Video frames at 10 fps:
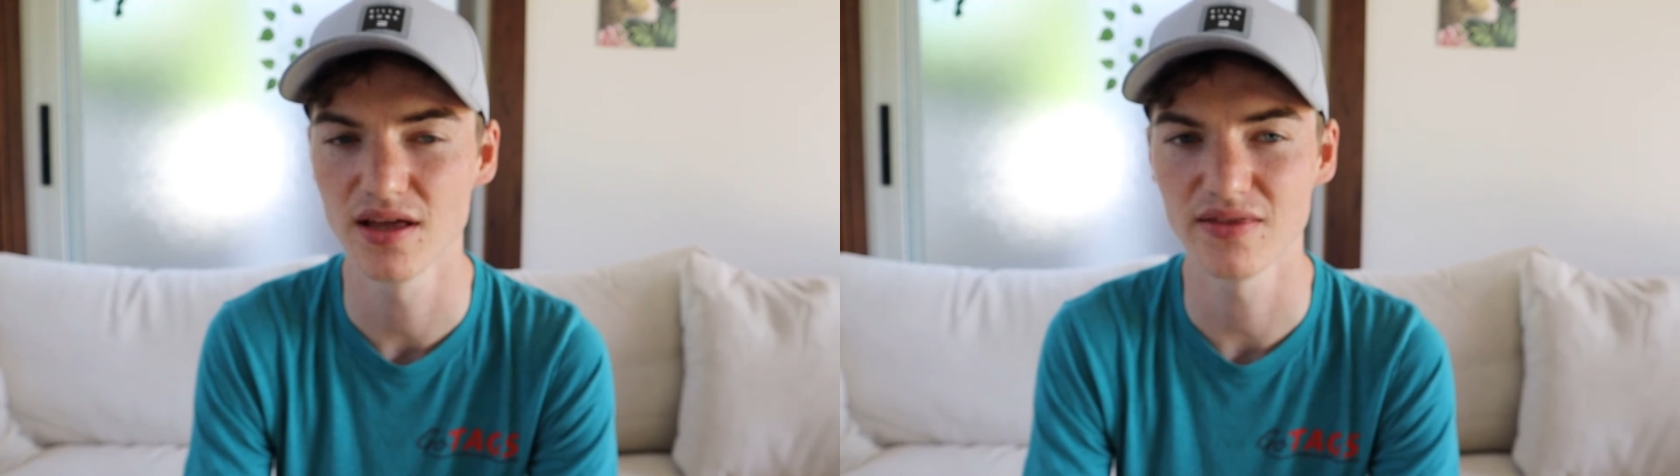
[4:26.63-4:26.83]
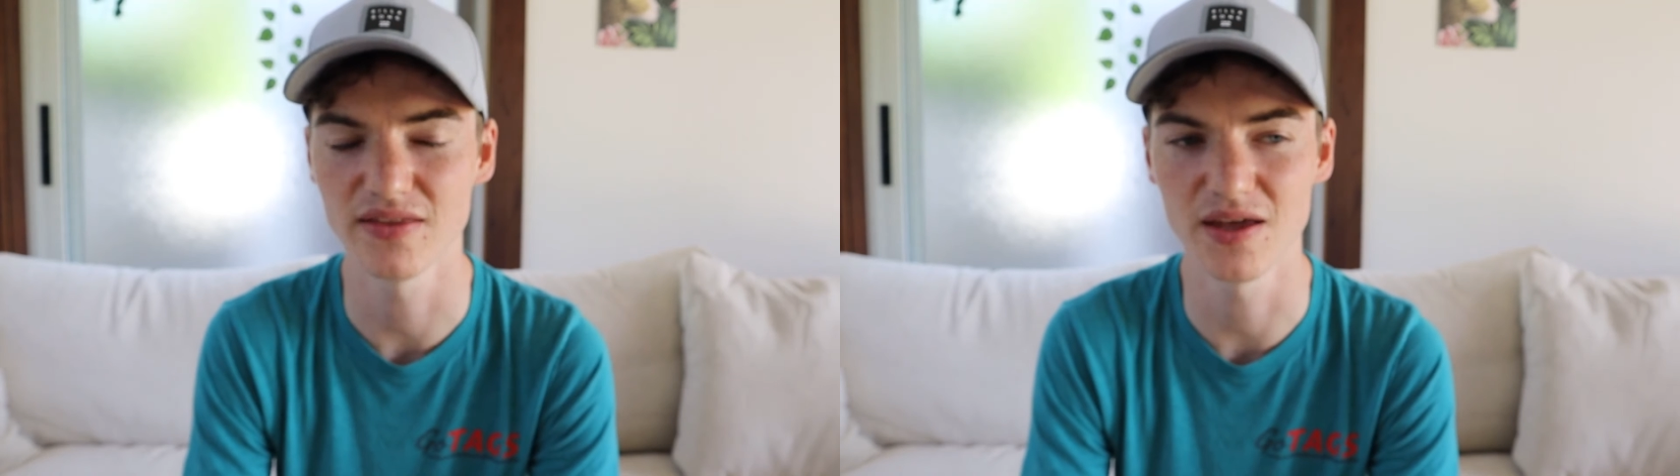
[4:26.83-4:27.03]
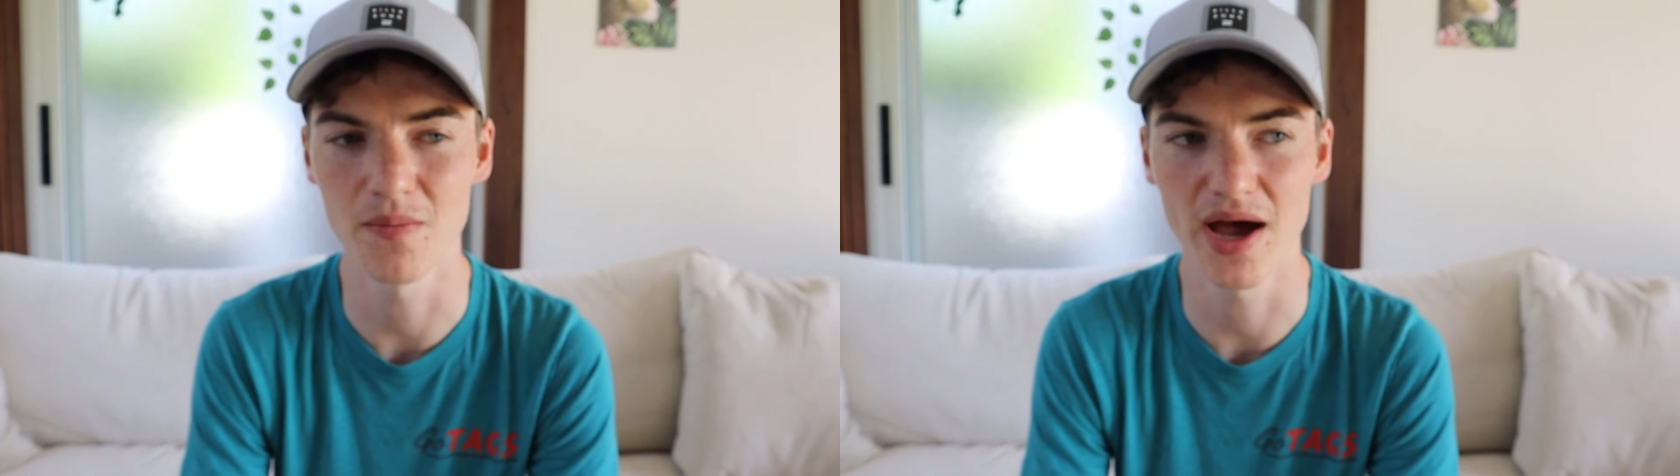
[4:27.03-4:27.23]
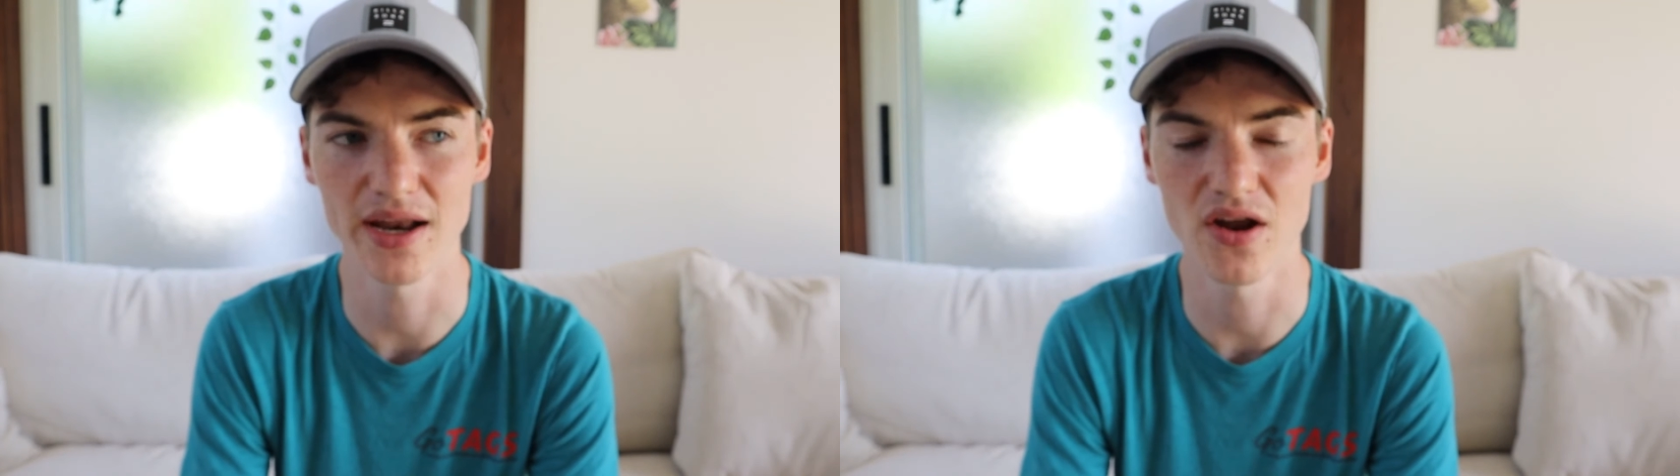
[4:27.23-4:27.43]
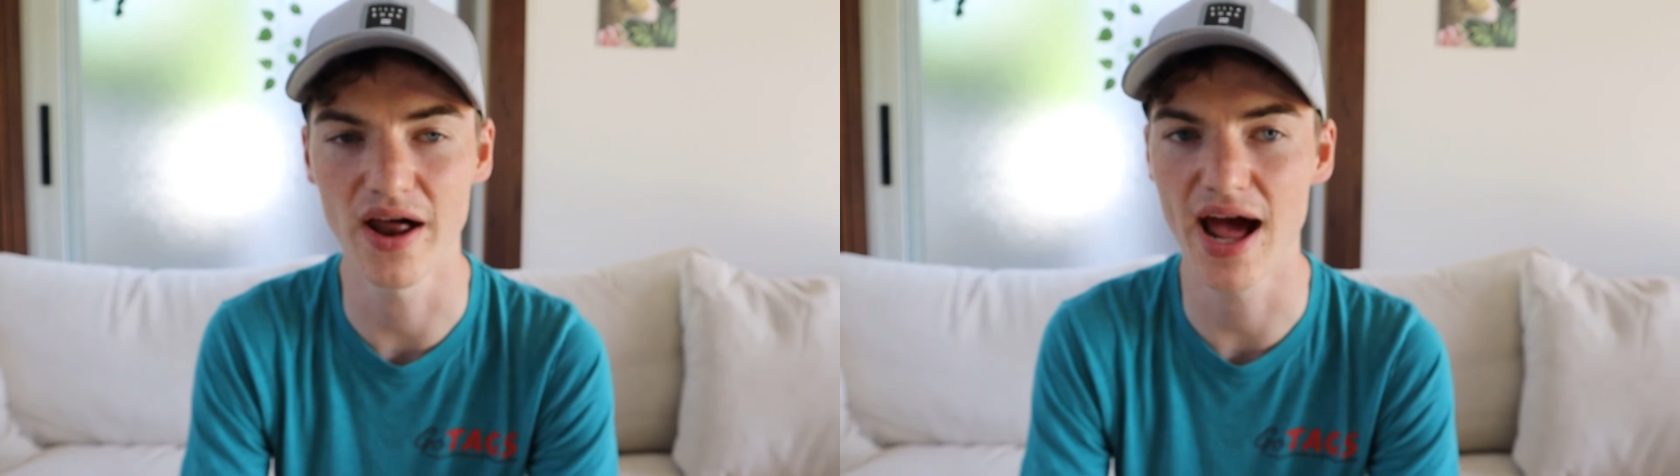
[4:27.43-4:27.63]
that they
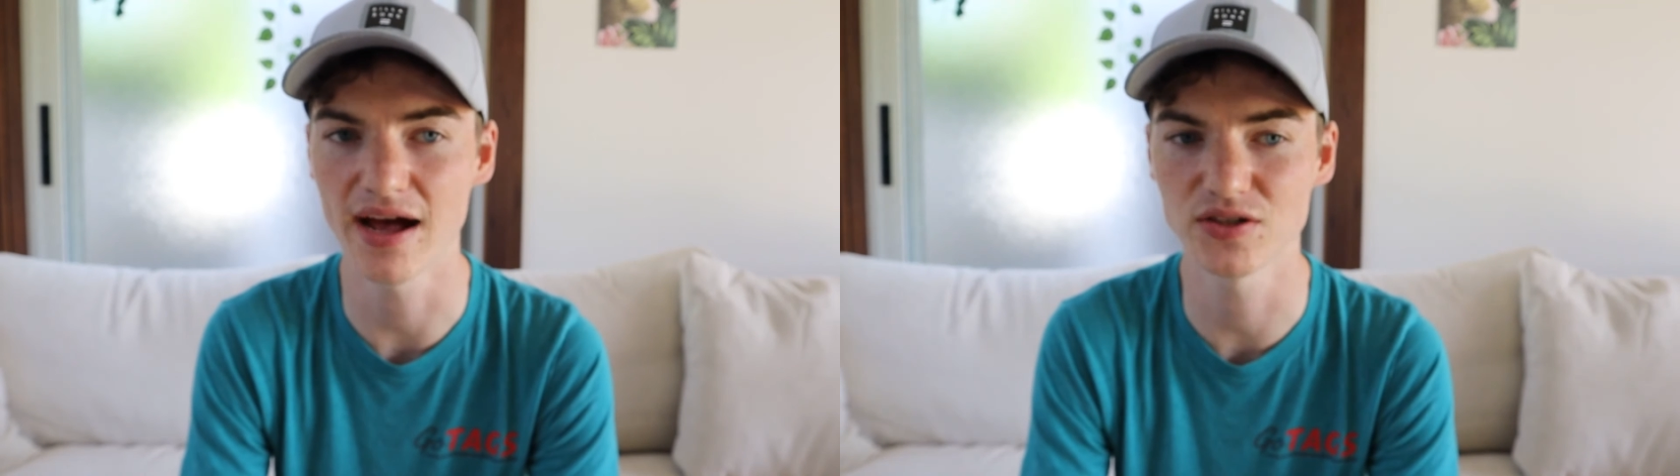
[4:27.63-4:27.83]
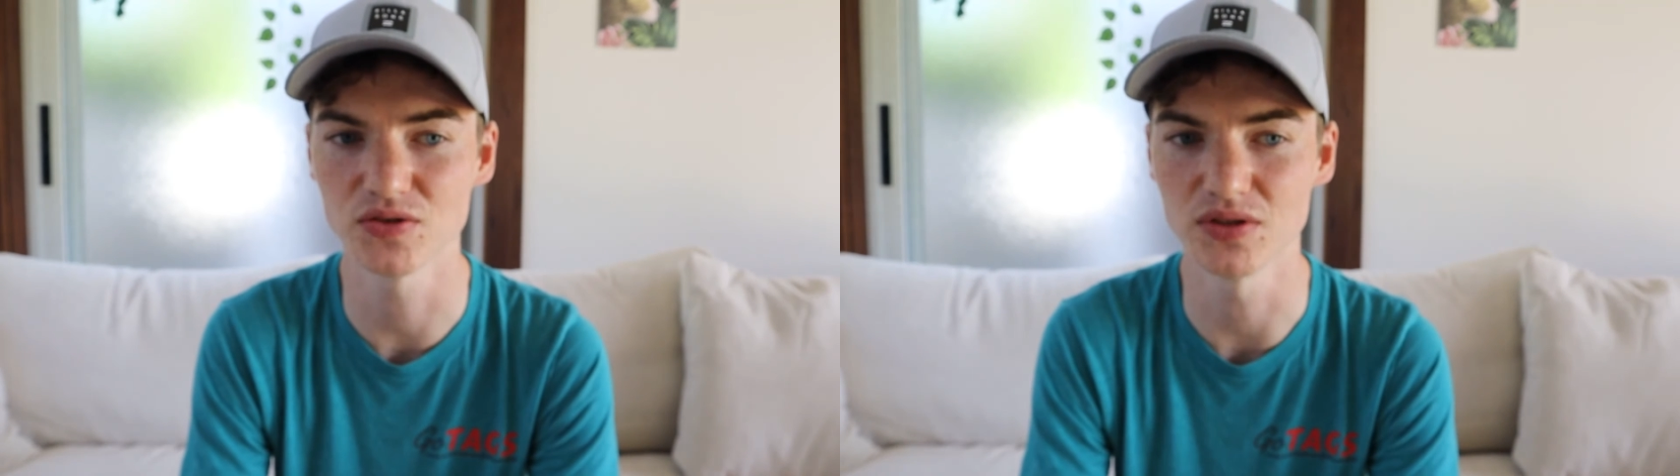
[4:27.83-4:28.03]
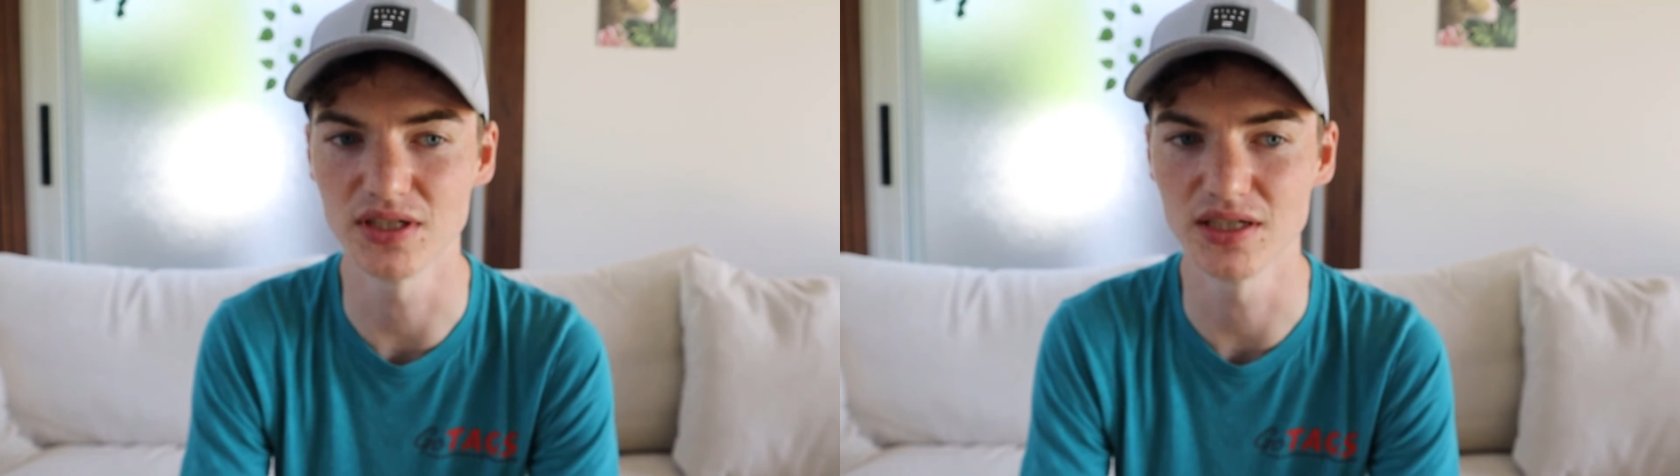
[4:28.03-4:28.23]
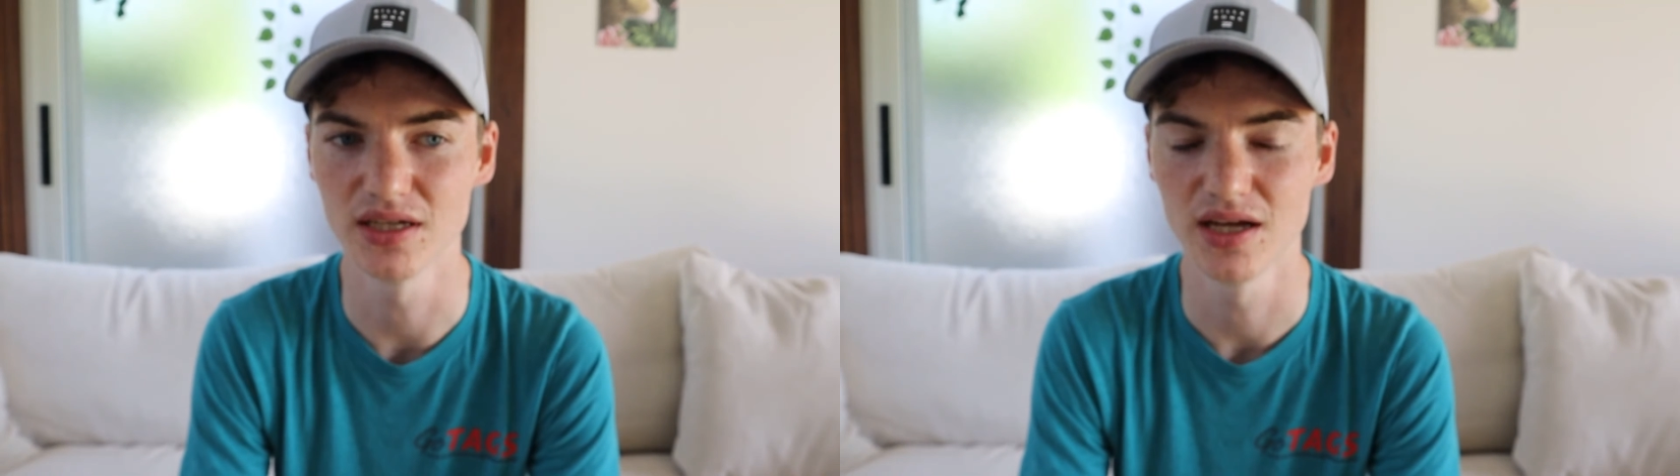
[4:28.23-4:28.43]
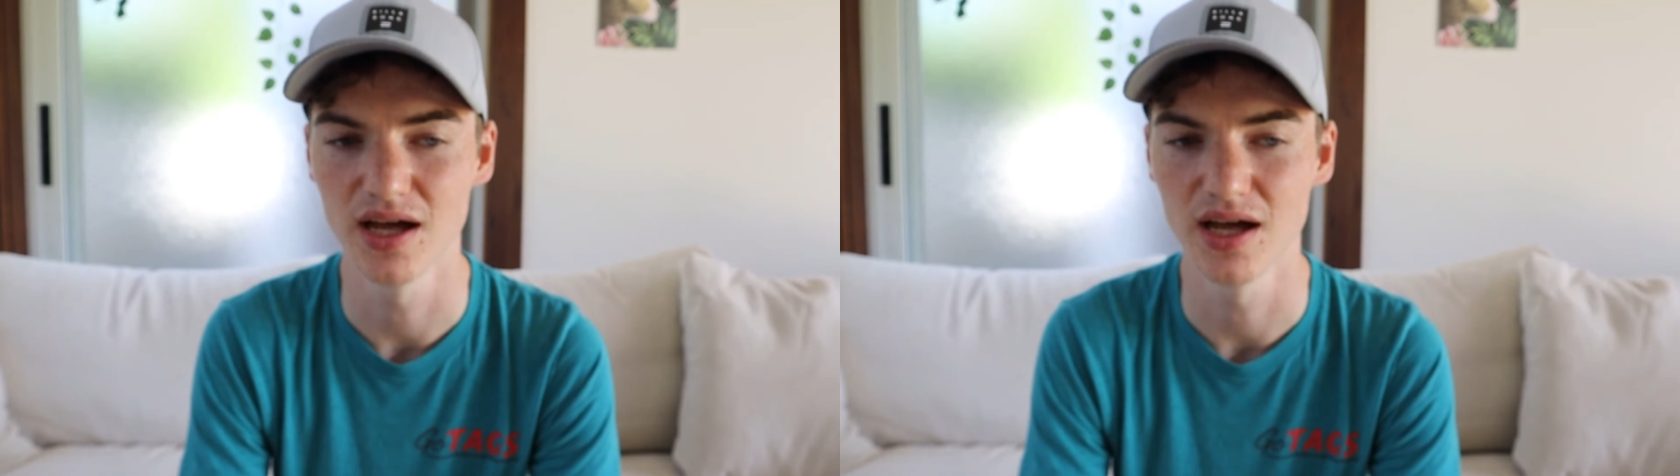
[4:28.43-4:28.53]
might not actually